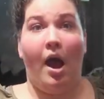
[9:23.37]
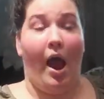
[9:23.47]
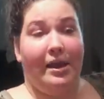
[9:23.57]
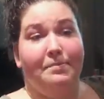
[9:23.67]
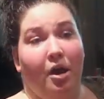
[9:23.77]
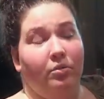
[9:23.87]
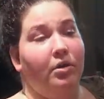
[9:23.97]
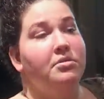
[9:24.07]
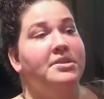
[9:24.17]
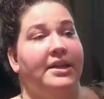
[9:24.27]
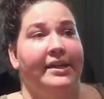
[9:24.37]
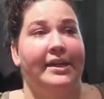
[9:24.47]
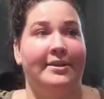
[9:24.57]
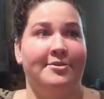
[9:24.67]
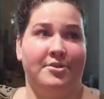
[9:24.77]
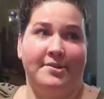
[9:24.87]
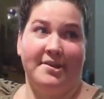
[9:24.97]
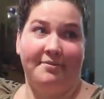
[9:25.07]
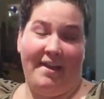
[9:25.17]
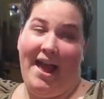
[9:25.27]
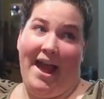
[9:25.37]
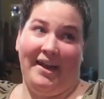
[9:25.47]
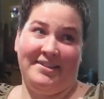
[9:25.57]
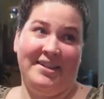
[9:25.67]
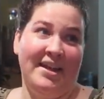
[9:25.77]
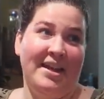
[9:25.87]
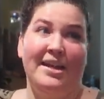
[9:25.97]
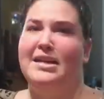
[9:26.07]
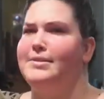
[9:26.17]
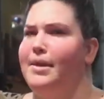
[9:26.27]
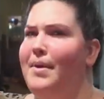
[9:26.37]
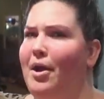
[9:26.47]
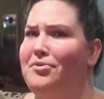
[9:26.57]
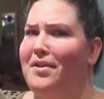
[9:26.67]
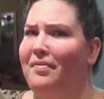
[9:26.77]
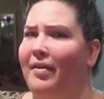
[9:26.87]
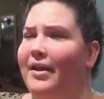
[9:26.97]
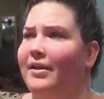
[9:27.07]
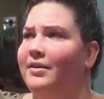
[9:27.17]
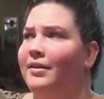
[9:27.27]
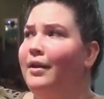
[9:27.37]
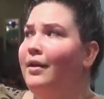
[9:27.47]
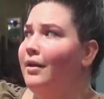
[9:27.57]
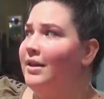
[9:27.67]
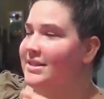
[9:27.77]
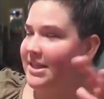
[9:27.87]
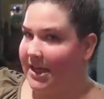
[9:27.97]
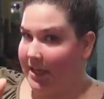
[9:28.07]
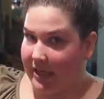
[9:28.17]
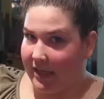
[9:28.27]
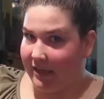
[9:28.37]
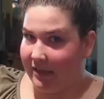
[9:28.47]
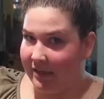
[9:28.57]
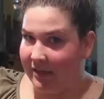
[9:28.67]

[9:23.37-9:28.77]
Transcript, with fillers: I'm not roasting, it's just a fact. And somehow that's like, tea.